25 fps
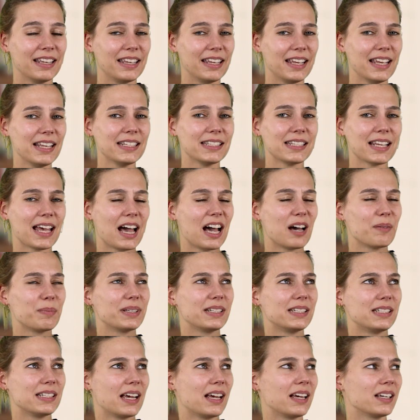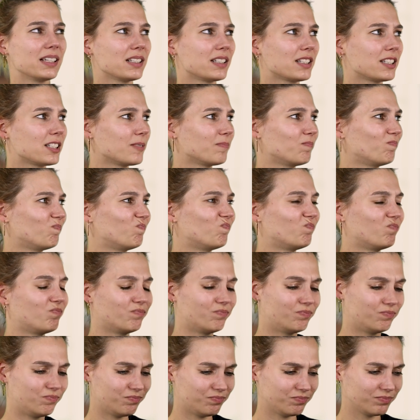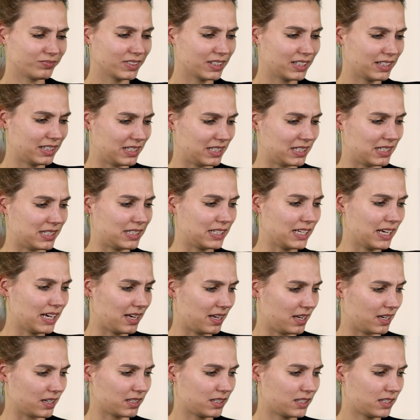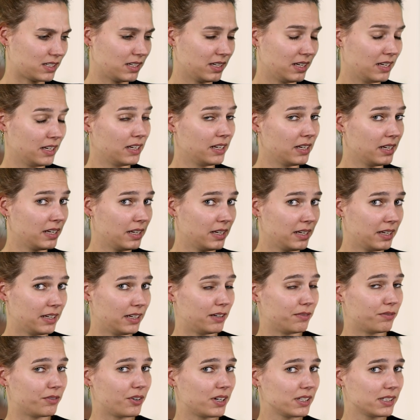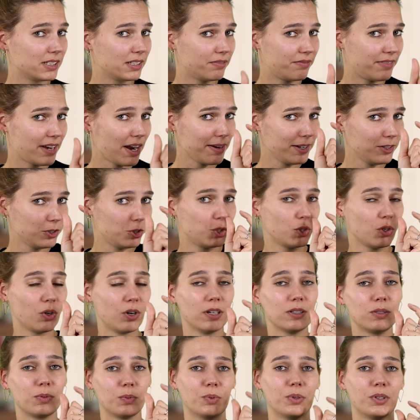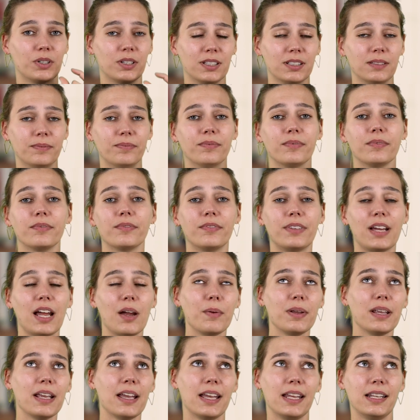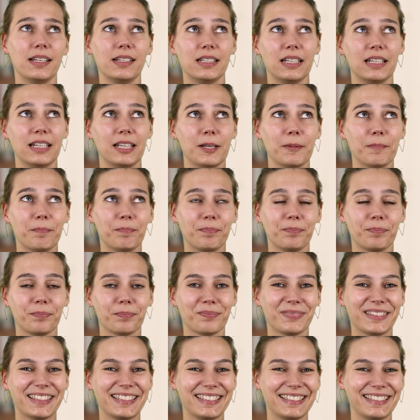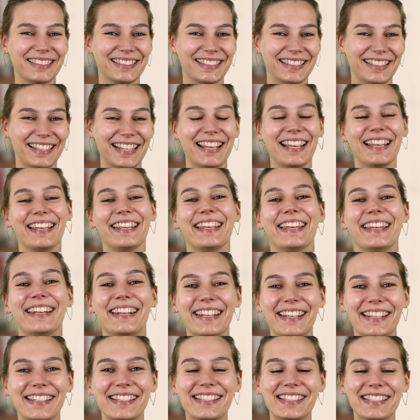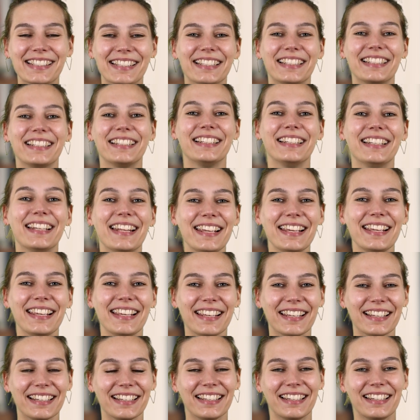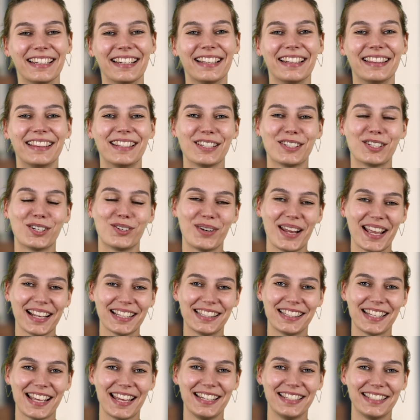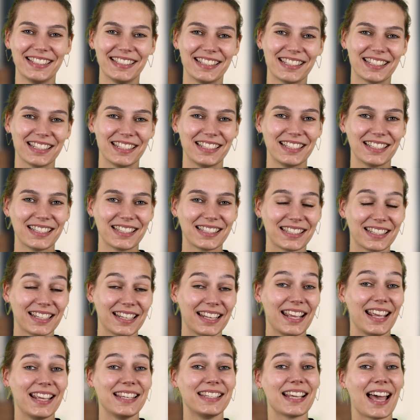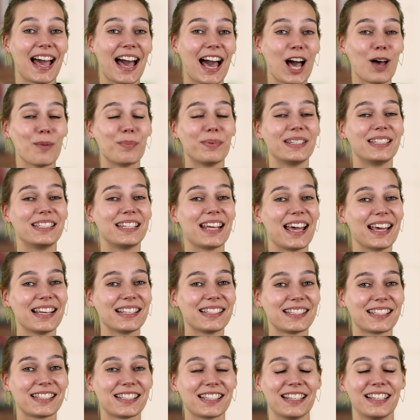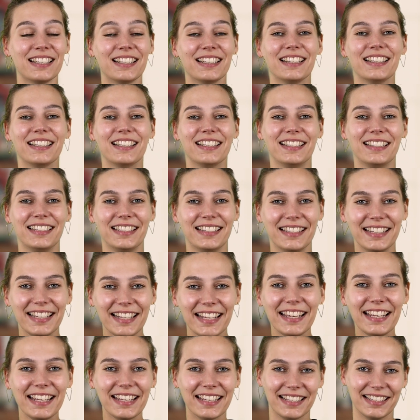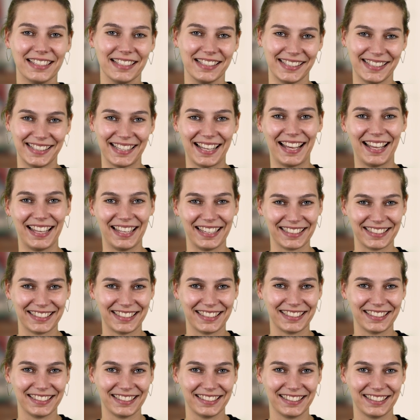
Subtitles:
Ich habe das gesagt. It was a very short one, very handy. It is nie. The correct sentence is ich habe das nie gesagt.